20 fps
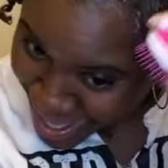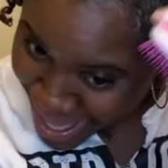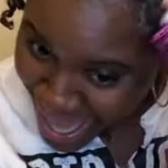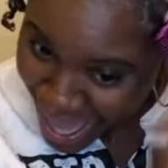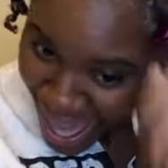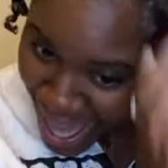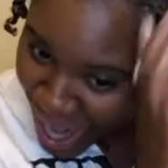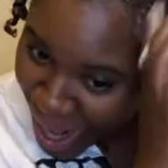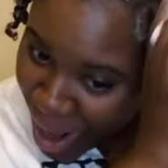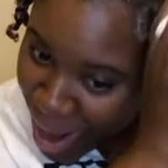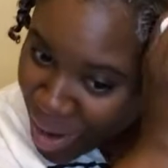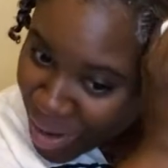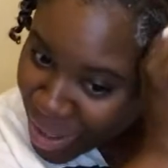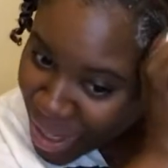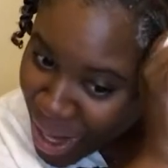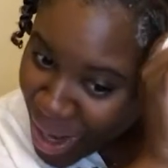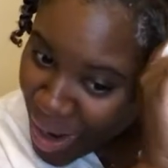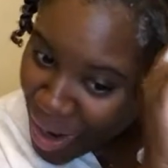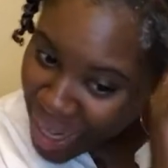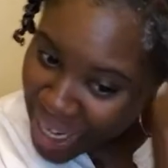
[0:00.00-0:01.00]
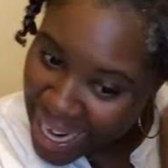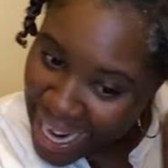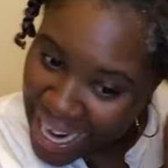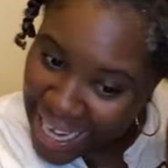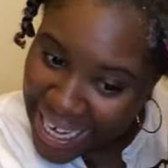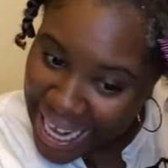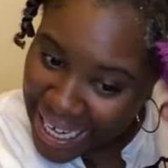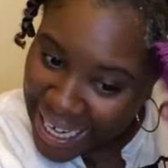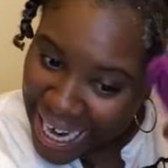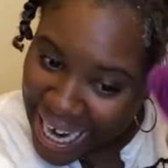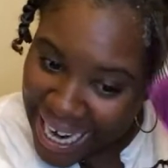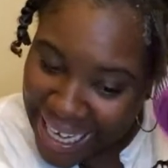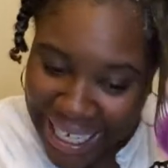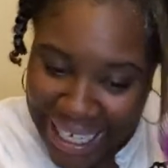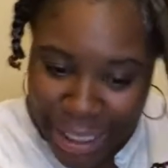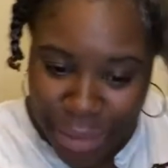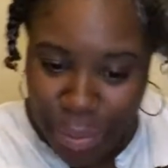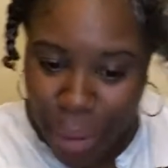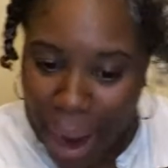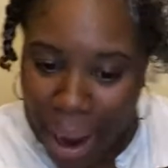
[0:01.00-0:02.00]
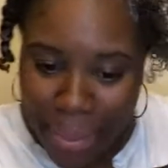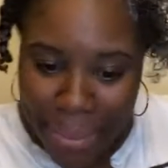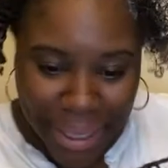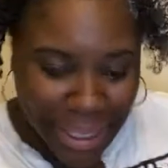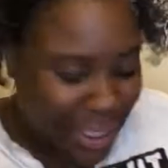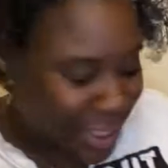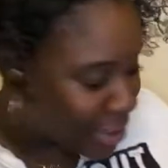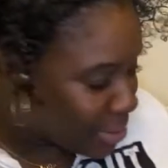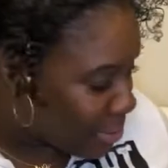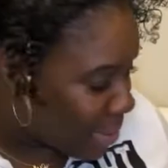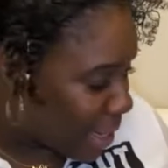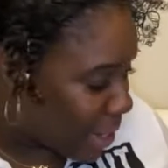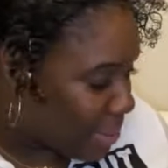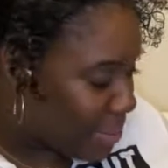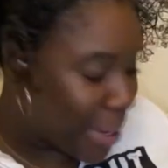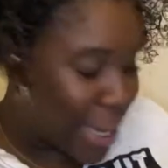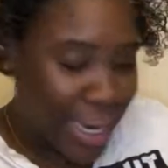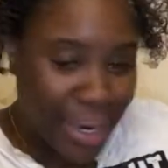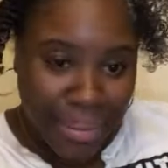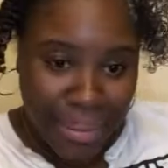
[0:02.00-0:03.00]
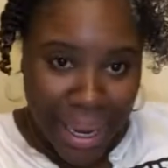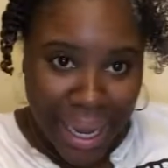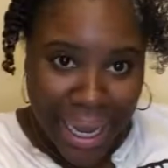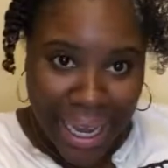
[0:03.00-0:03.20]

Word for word: I don't know, and that, and that's probably just me being in my